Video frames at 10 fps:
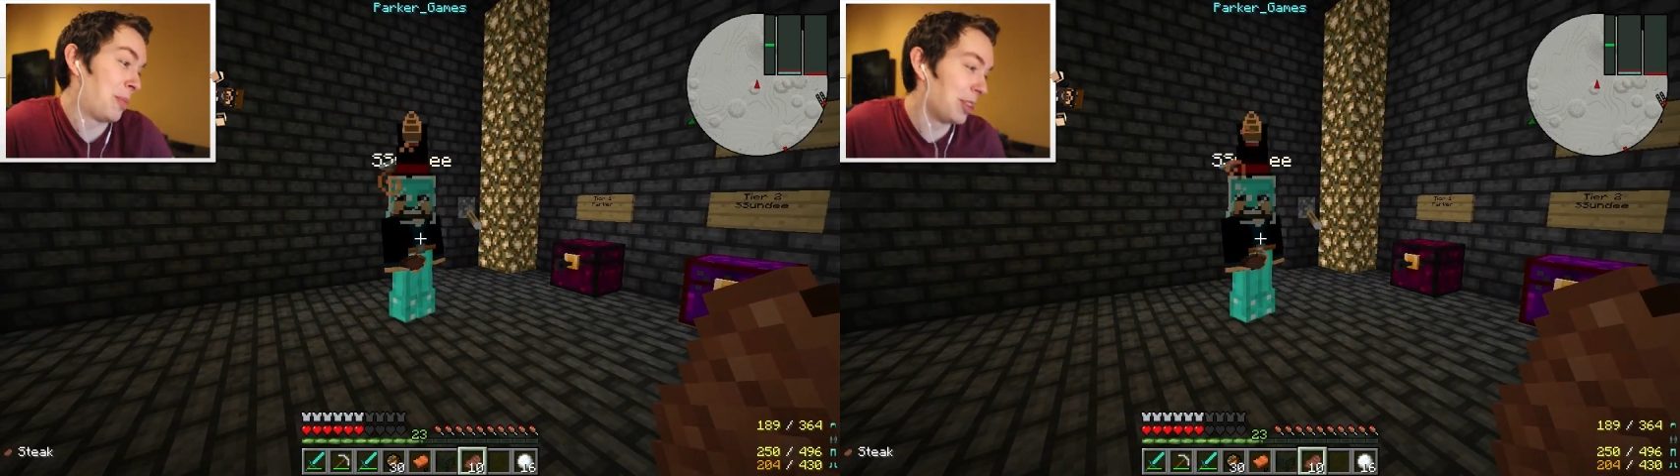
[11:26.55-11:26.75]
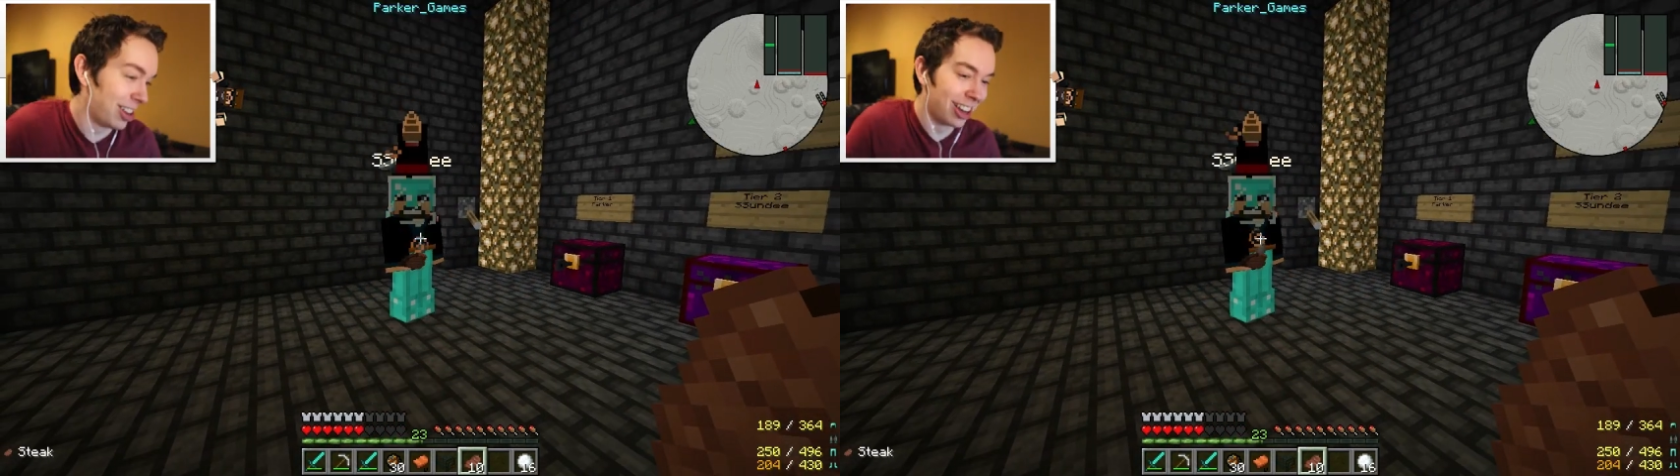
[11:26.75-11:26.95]

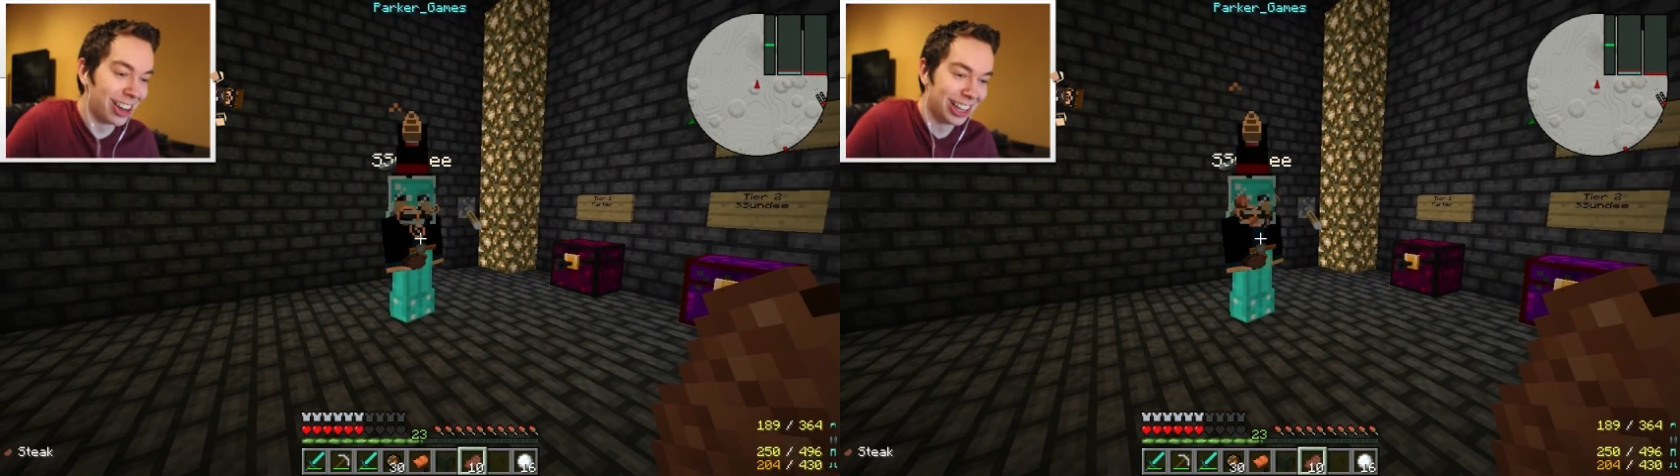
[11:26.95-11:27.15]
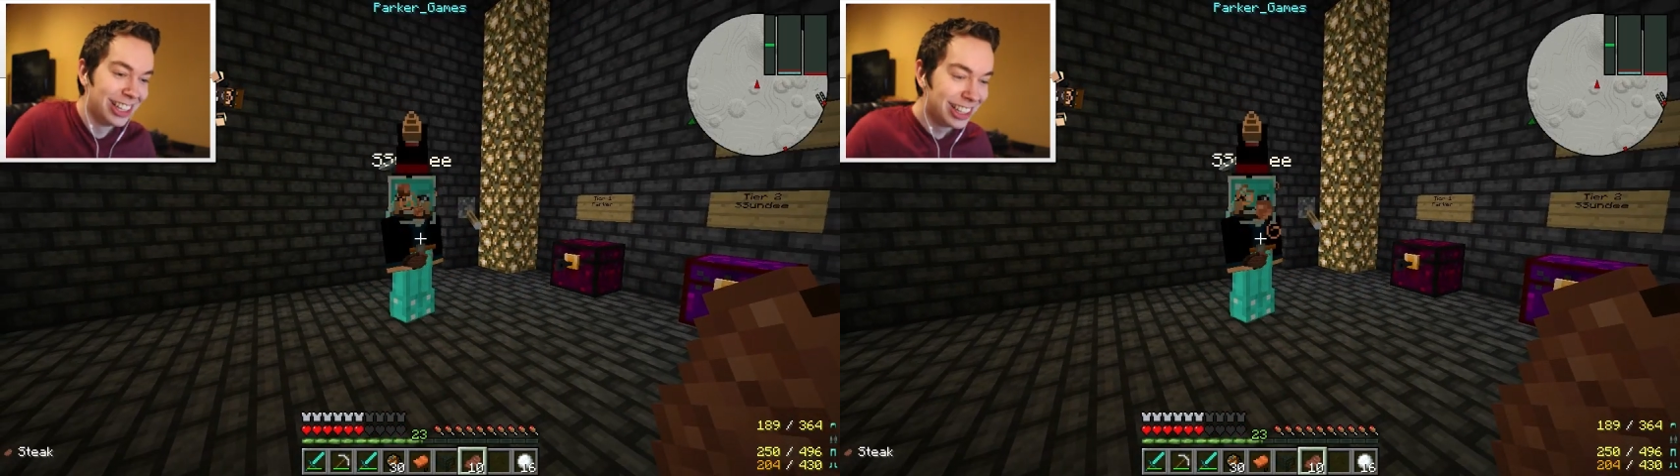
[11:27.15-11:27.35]
oh,
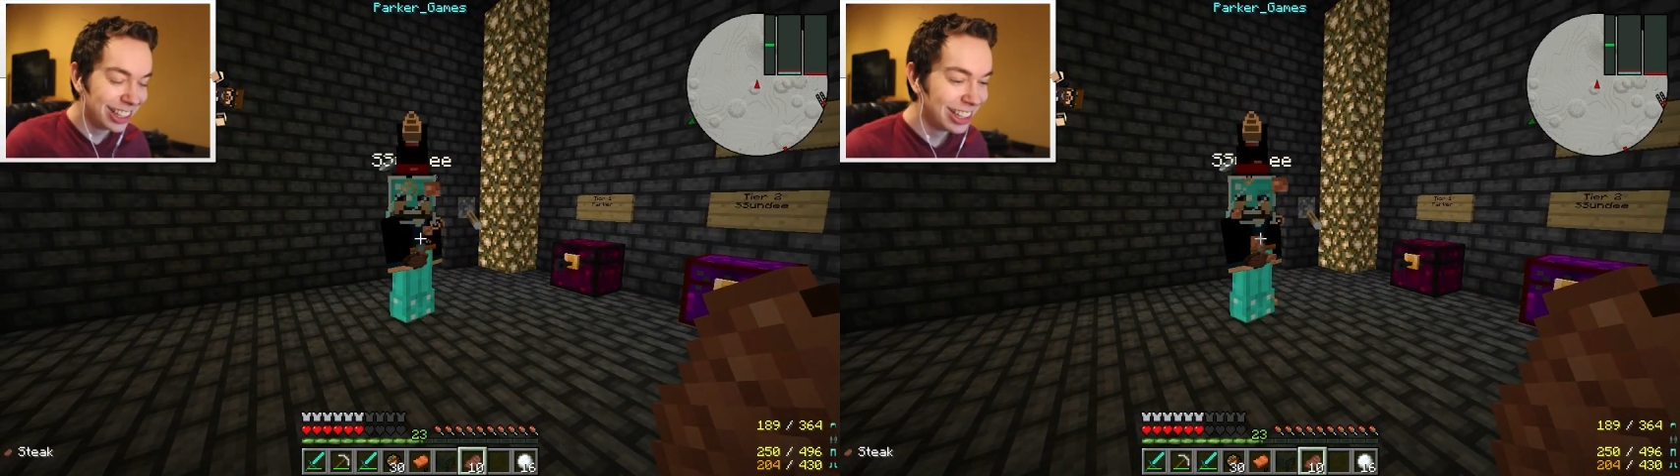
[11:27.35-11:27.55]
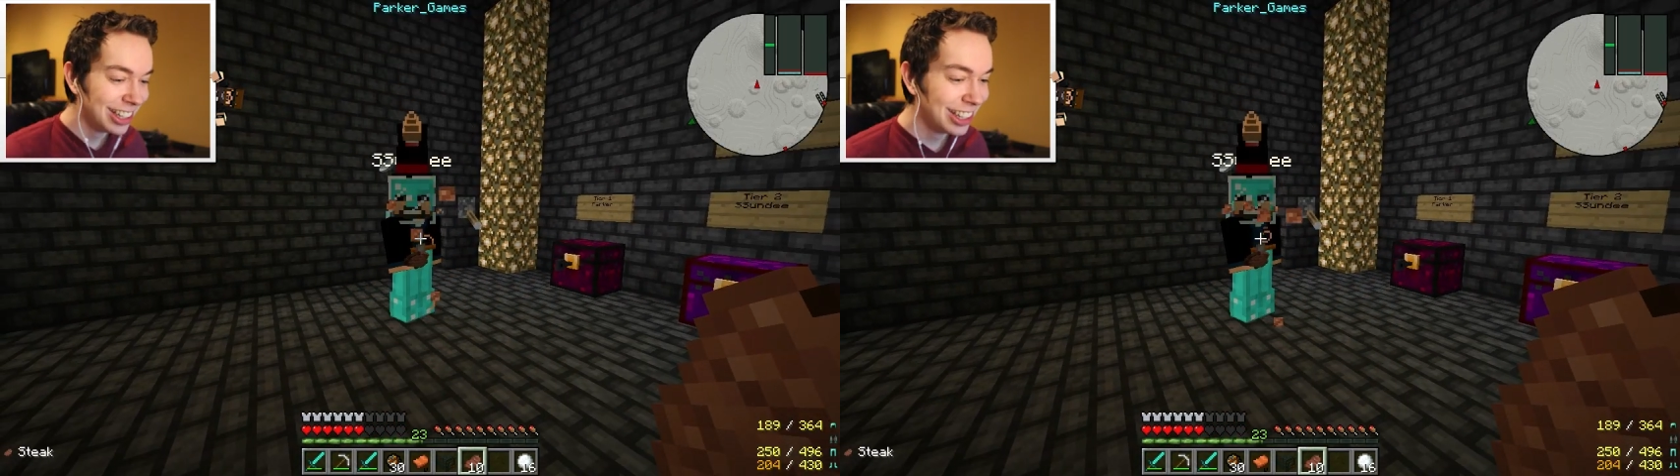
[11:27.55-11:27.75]

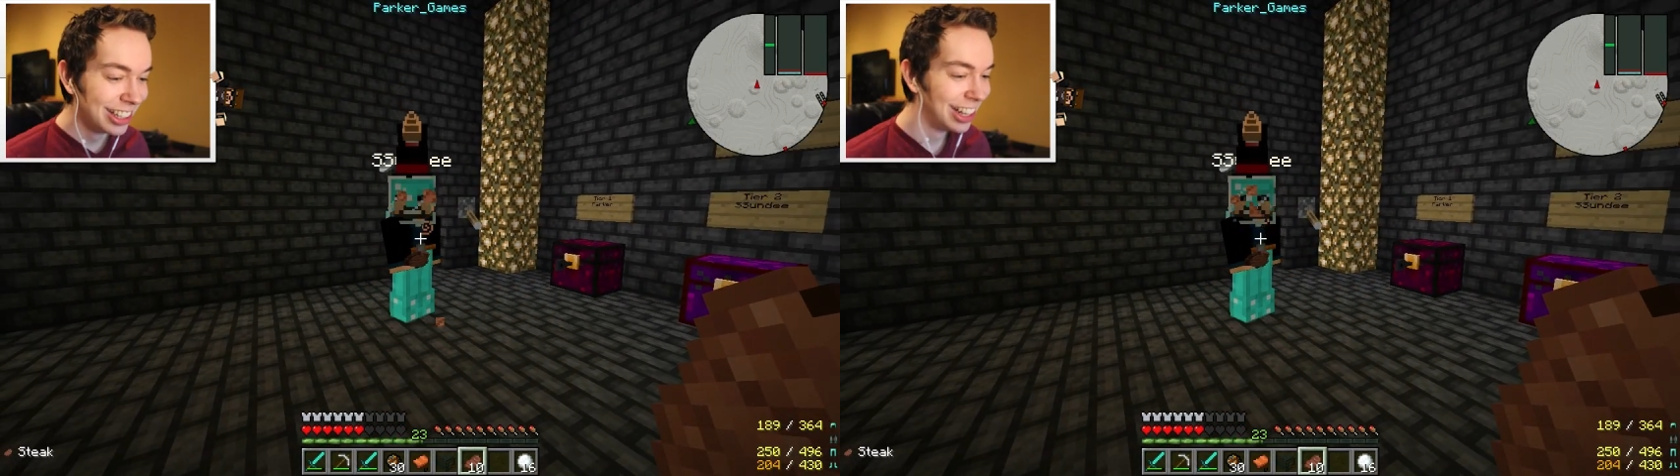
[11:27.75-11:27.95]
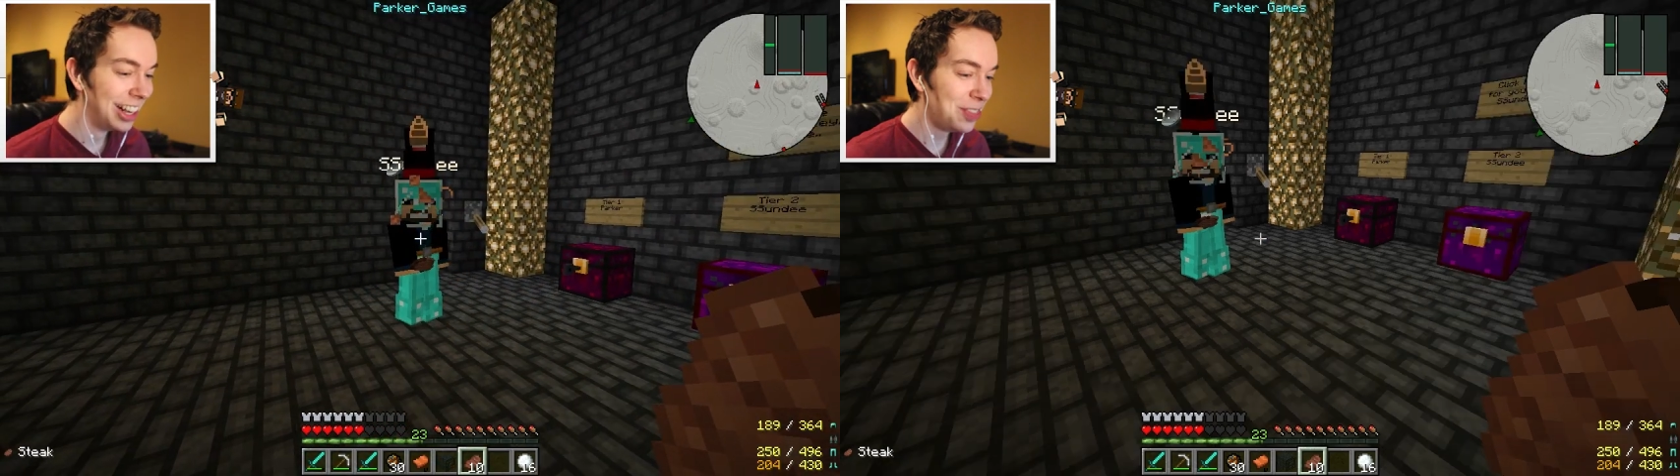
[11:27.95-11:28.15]

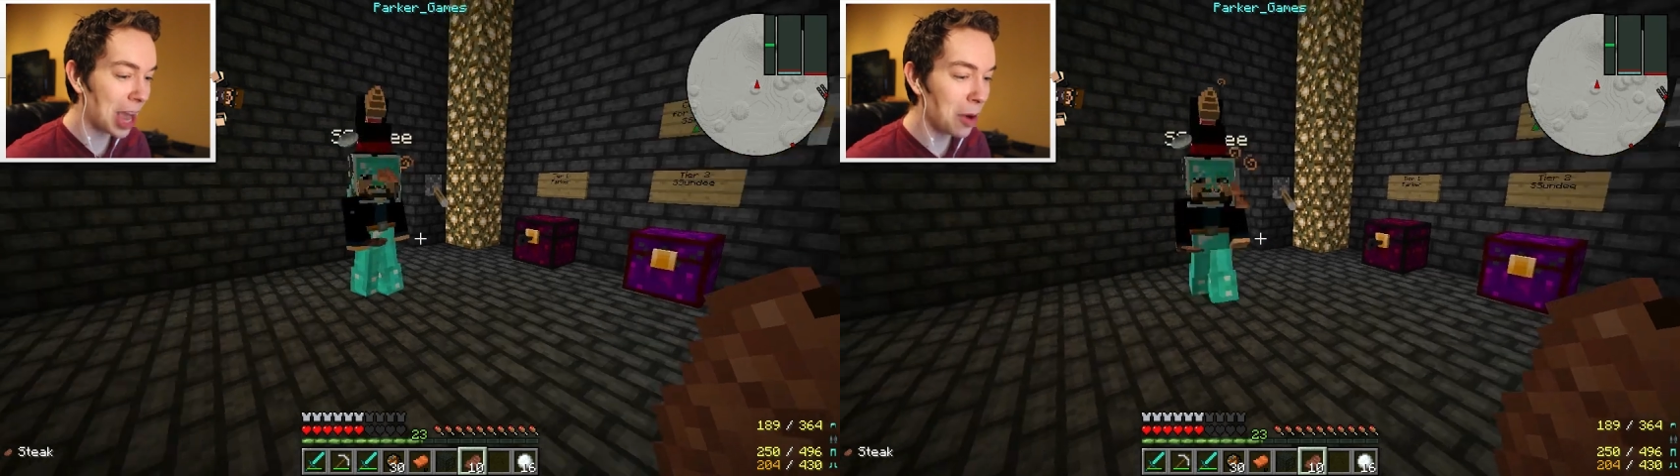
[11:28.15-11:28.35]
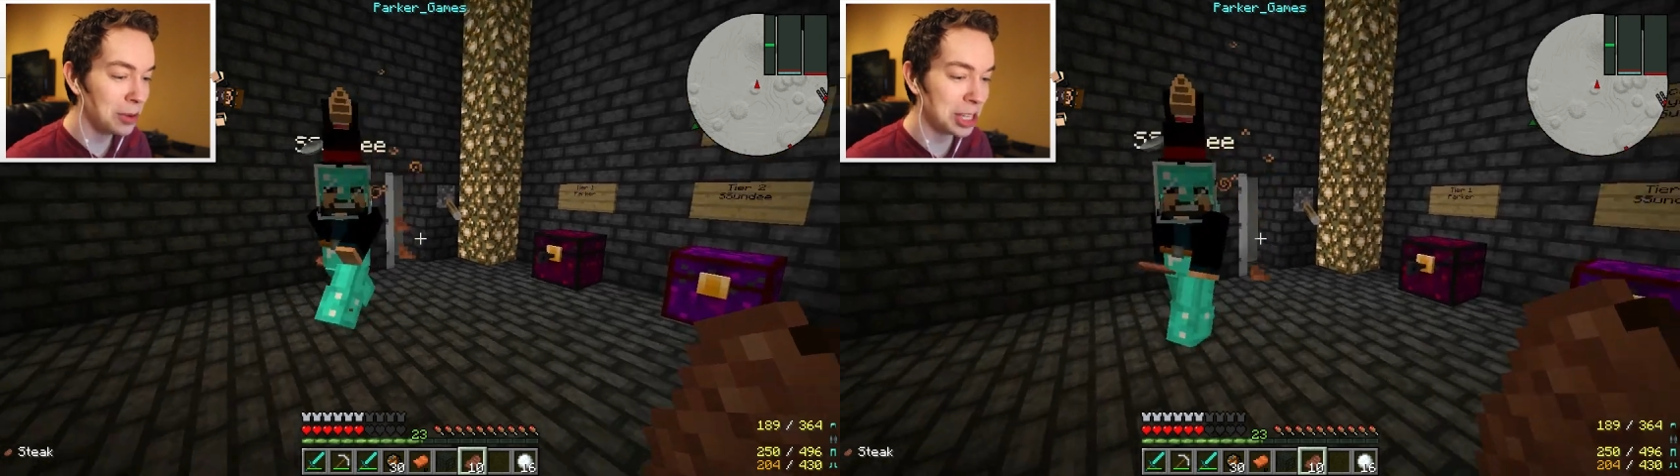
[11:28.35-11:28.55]
that, that was,